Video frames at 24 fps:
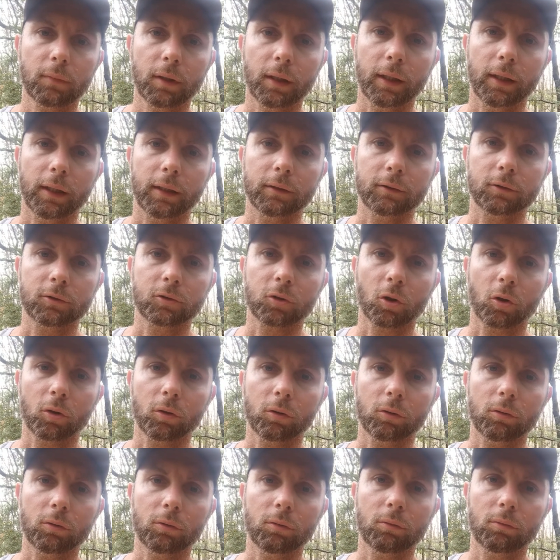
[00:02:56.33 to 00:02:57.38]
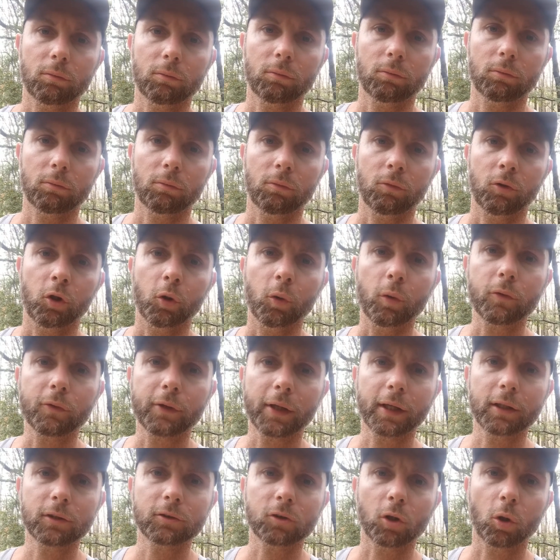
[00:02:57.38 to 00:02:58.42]
and start doing
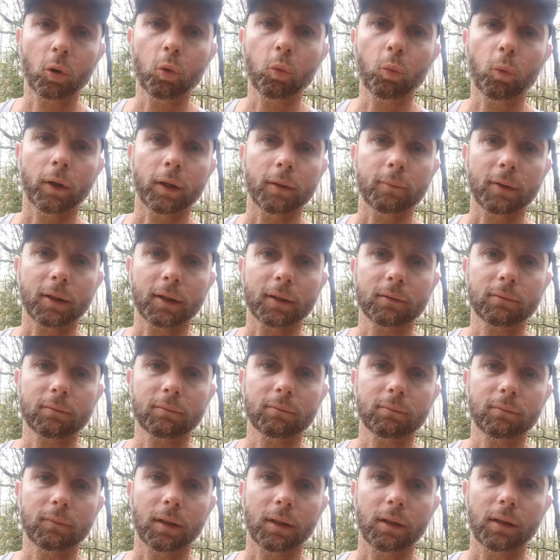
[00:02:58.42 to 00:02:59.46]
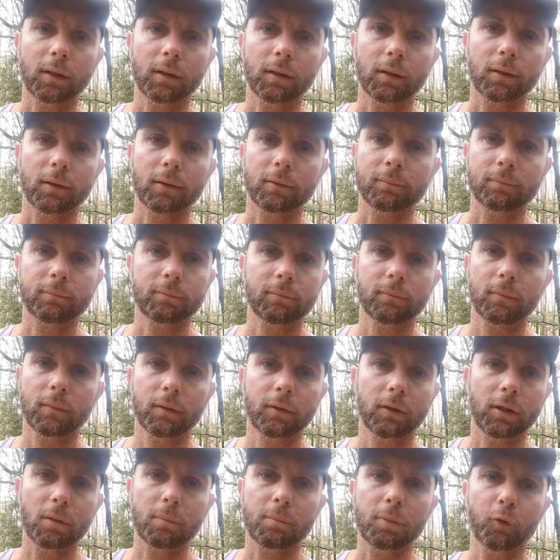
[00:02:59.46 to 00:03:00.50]
things the old way, man.
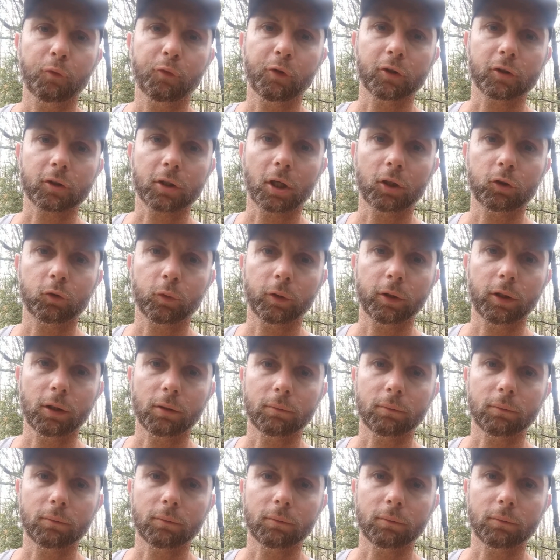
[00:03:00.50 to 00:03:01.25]
That built this country